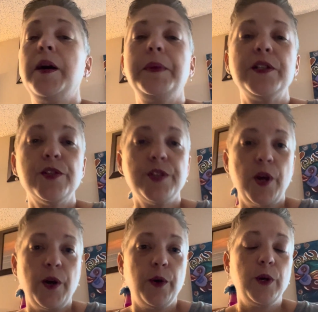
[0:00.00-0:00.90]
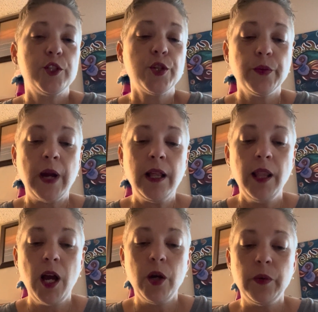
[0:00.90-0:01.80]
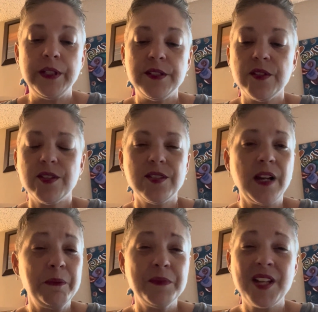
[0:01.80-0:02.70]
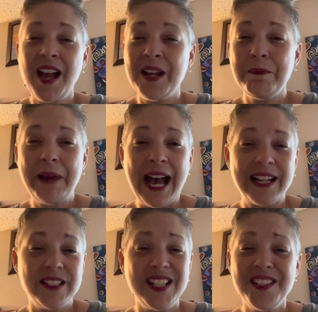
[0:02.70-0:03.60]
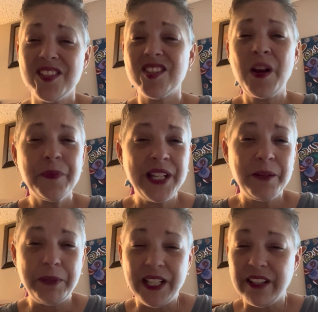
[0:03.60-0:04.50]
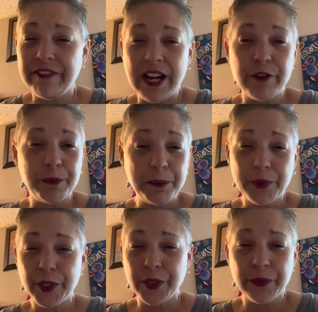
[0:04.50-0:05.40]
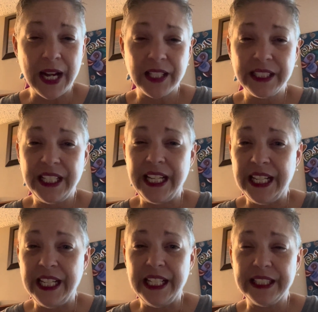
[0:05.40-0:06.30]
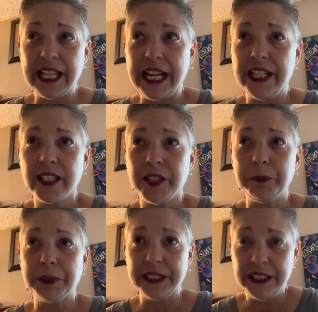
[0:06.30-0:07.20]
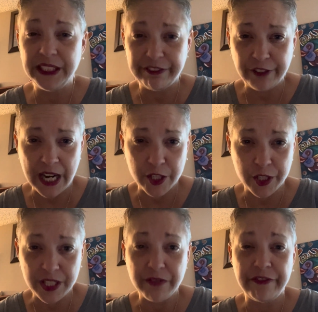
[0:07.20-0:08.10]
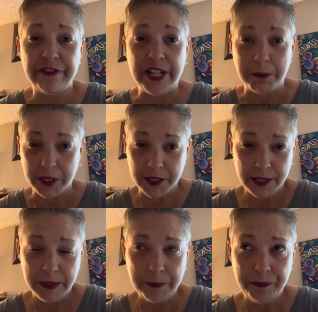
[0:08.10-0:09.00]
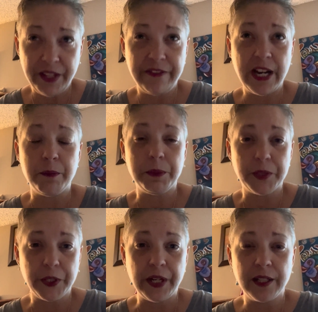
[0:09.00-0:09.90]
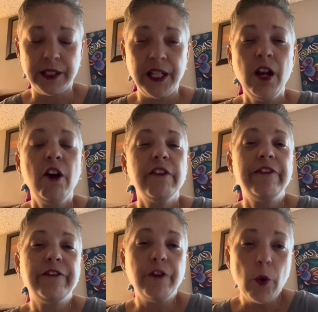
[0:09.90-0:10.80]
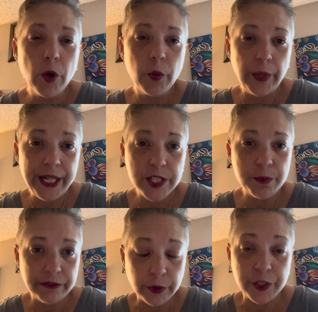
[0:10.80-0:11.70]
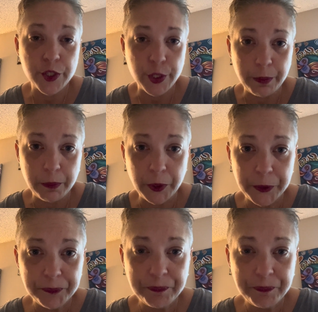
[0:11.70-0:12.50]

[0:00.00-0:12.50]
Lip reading: So Terrell Owens sometime back did something big. If I remember correctly, he completely fractured his femur, if I remember correctly, 4 weeks before the Super Bowl.